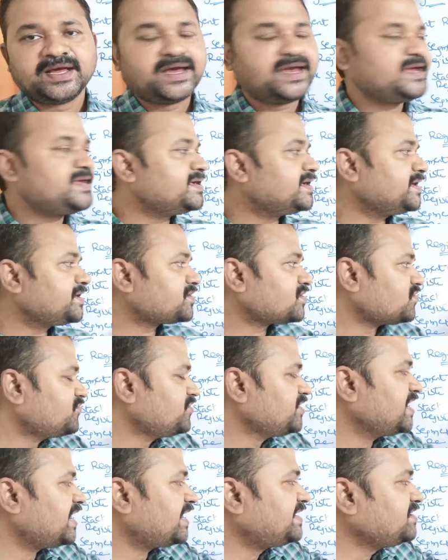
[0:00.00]
Here
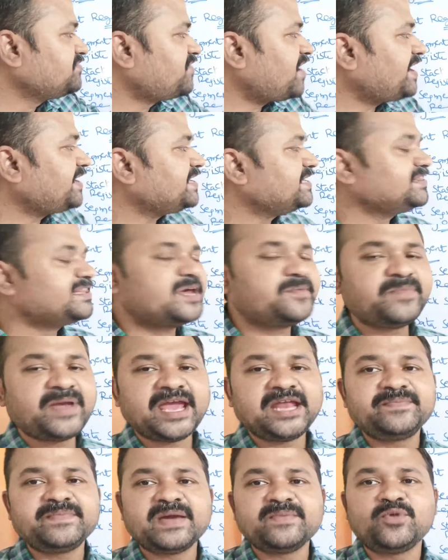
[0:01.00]
we are dividing the
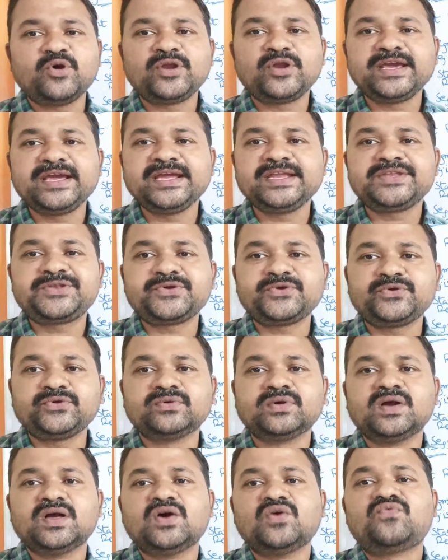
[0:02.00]
main memory
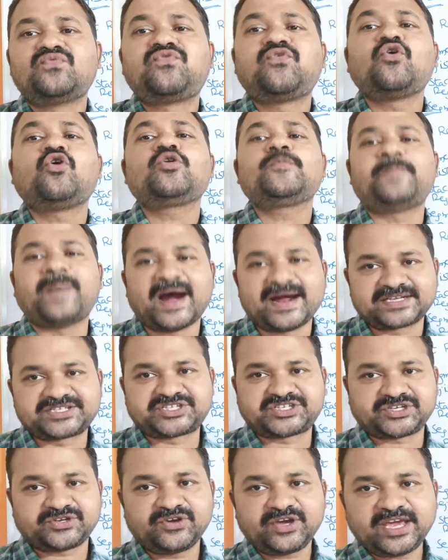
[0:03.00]
into 4
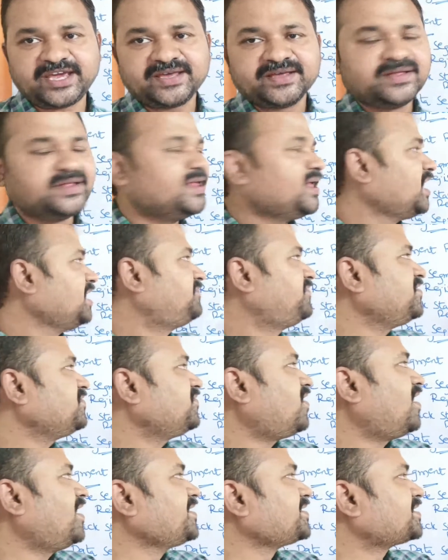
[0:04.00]
parts. Okay, if we
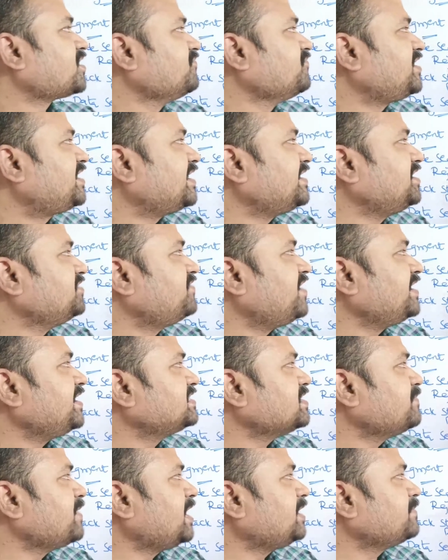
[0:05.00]
want, we can divide
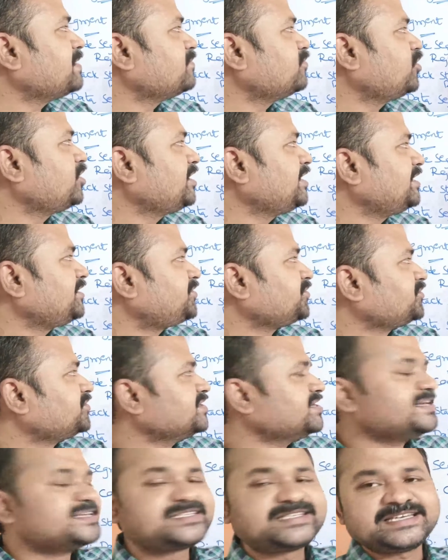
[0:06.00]
the main memory into
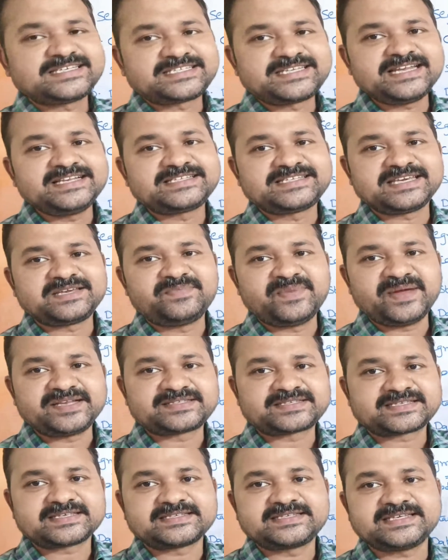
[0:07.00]
16
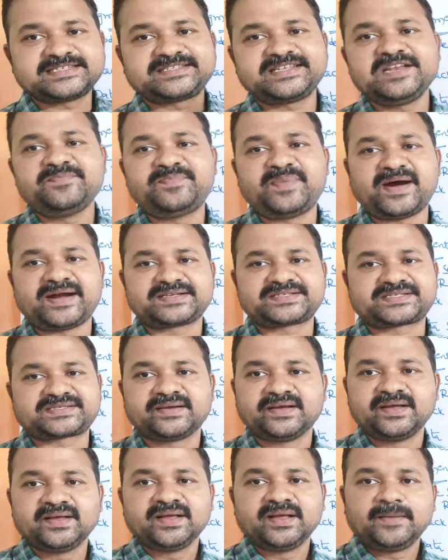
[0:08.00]
segments, 16
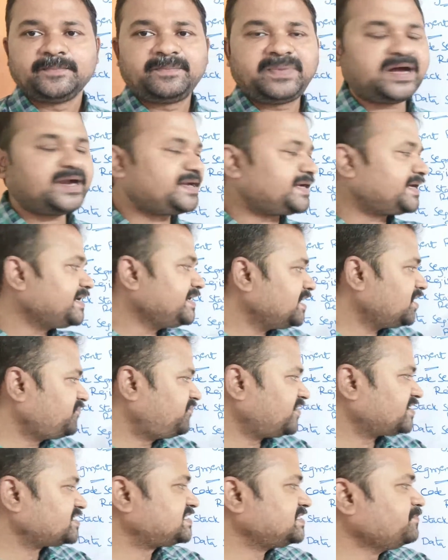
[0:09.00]
parts. But here
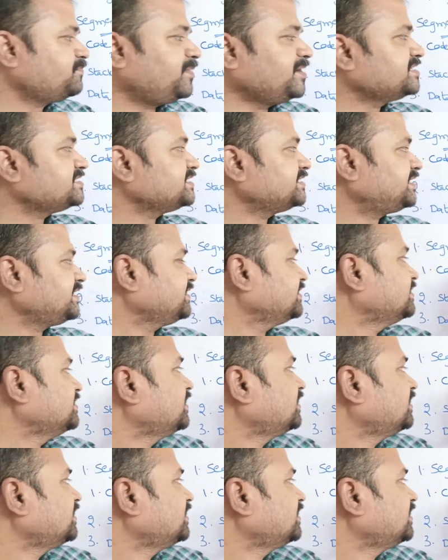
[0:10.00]
for simplicity,